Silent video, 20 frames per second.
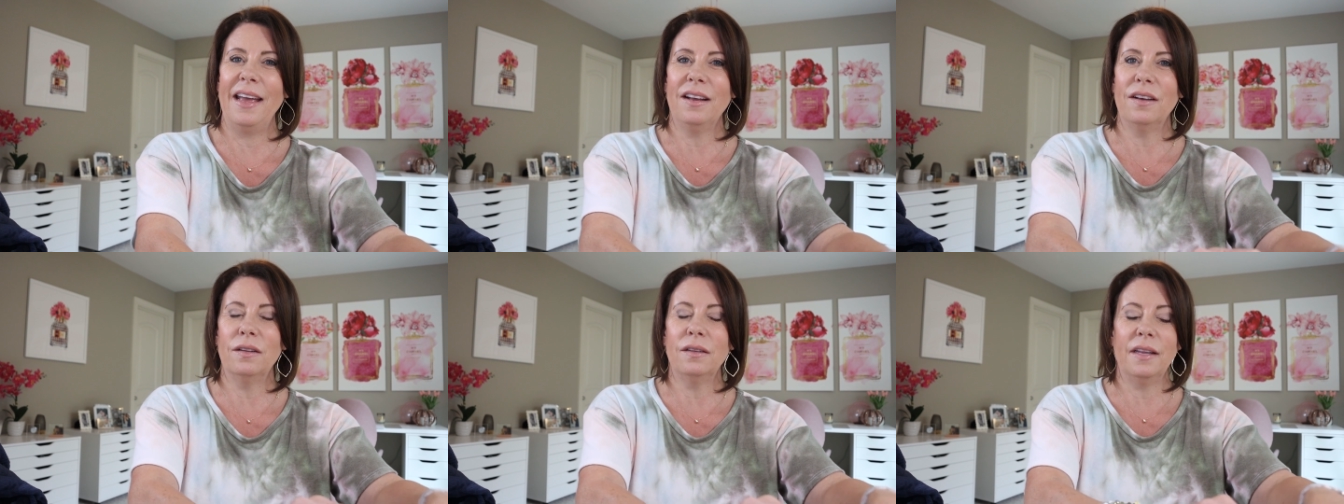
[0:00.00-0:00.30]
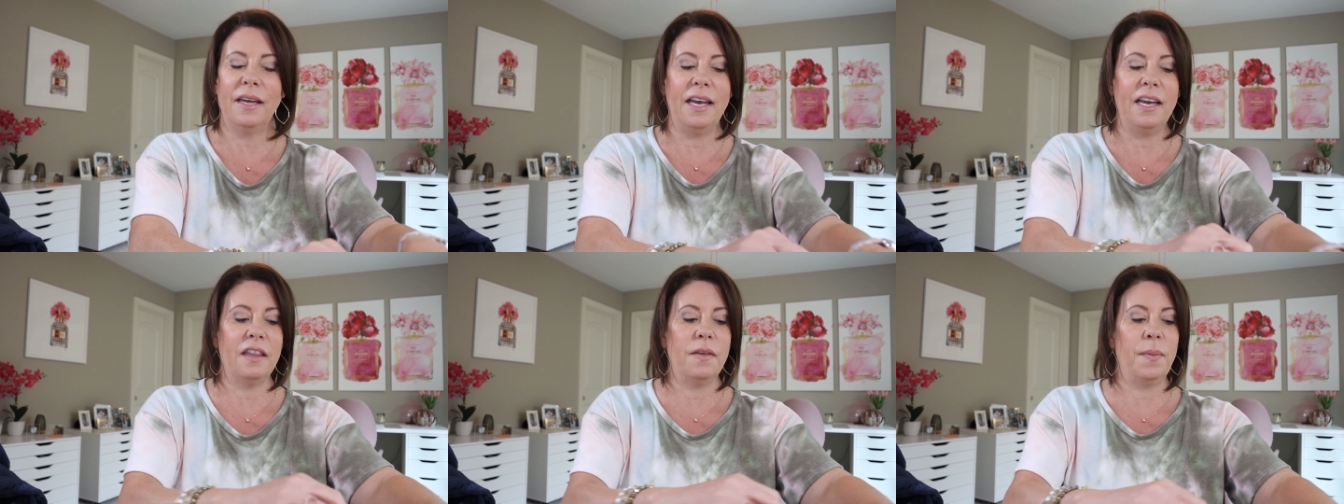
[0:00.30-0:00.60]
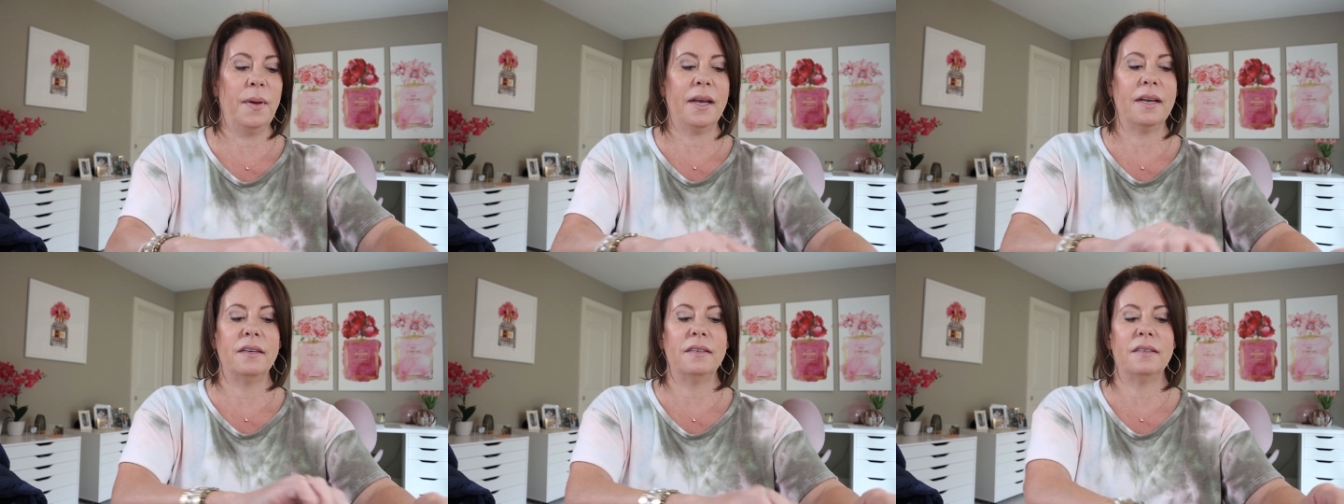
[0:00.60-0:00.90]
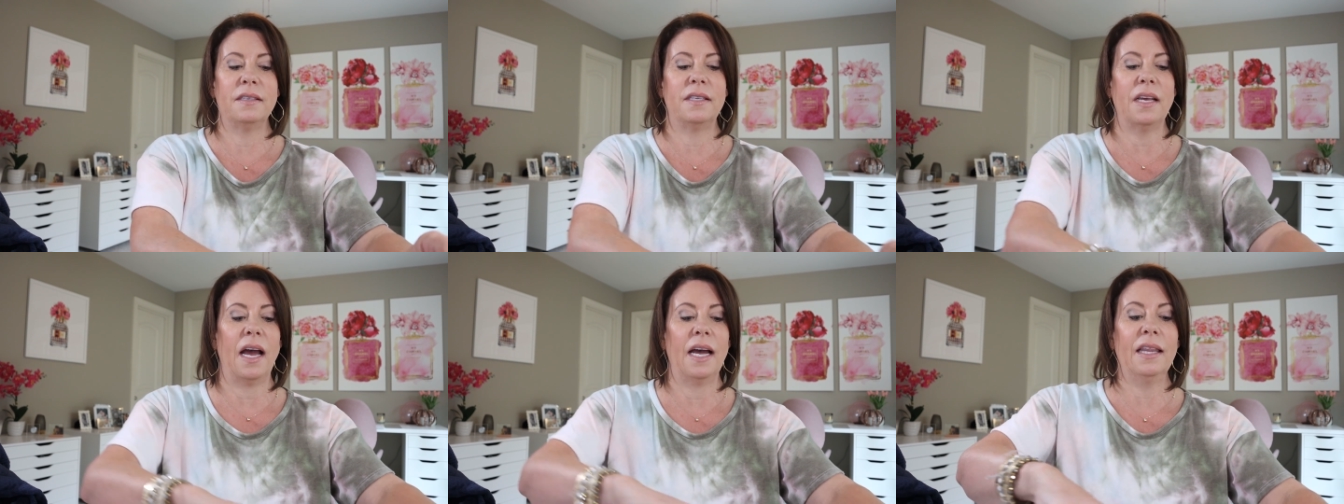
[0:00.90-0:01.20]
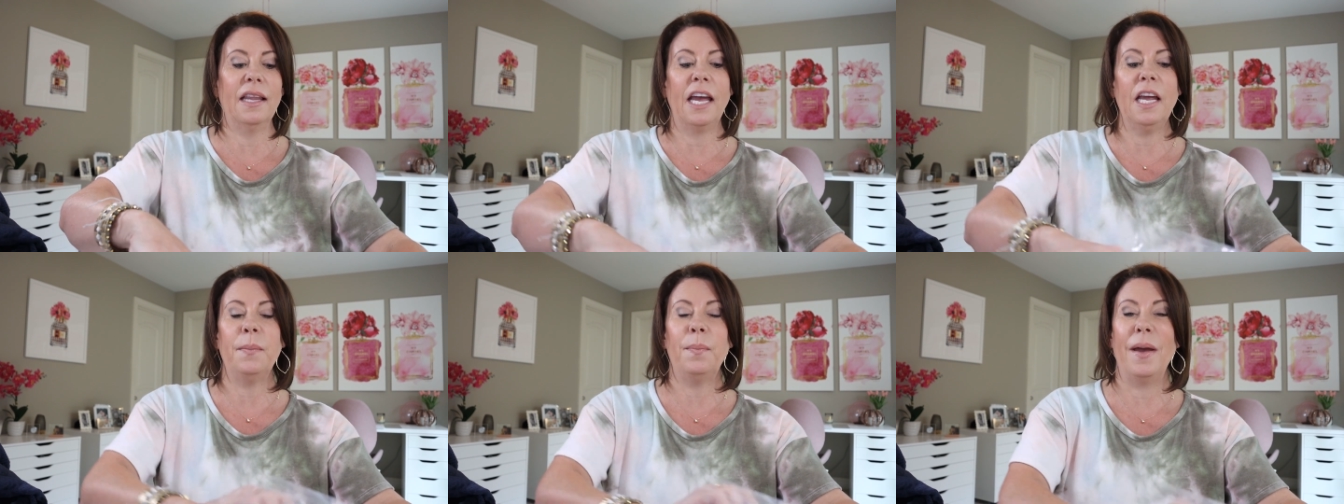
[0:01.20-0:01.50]
ankle length because
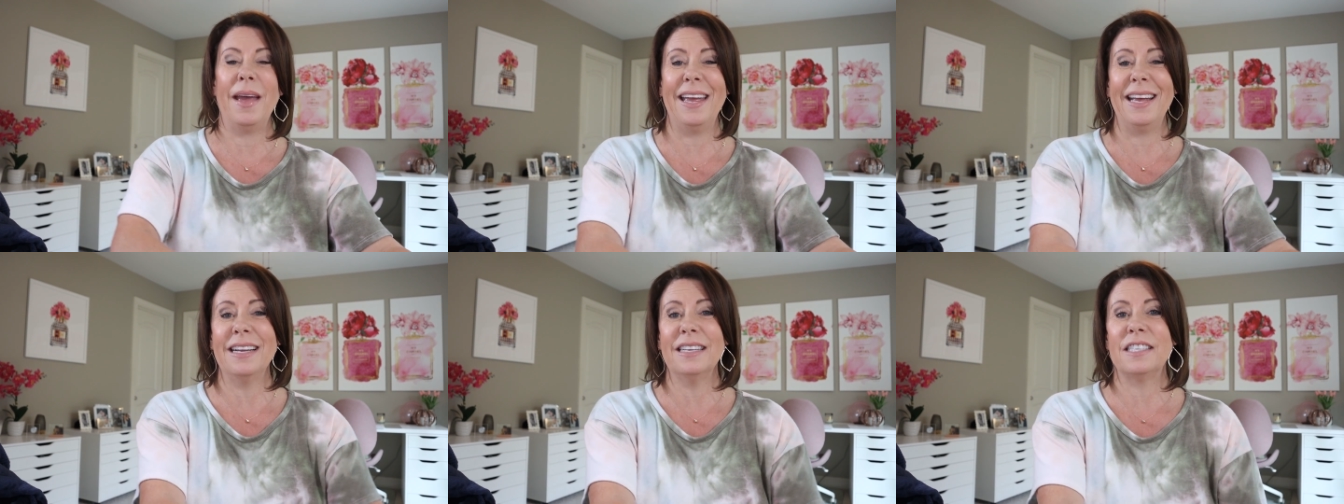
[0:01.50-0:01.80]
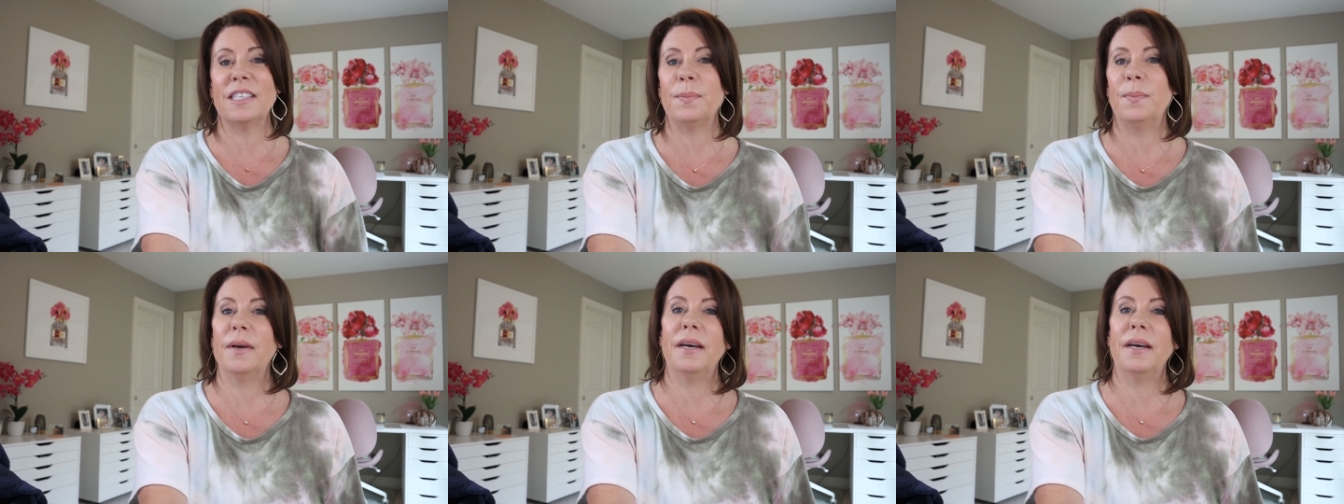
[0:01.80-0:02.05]
I like pants,